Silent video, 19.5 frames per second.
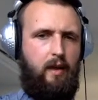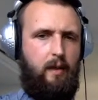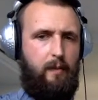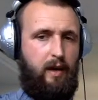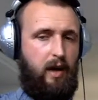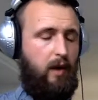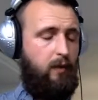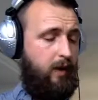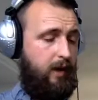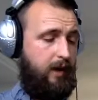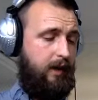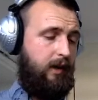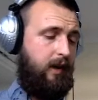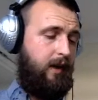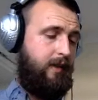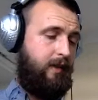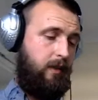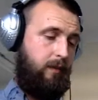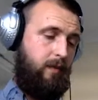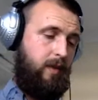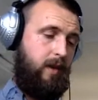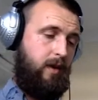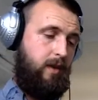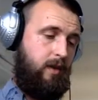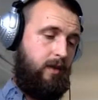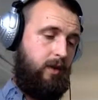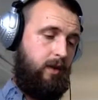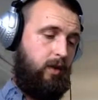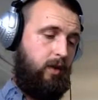But I really like them. They're,
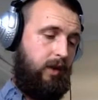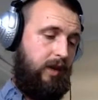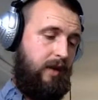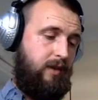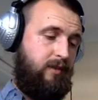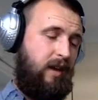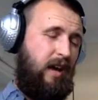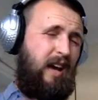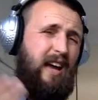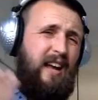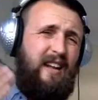they're a good lens.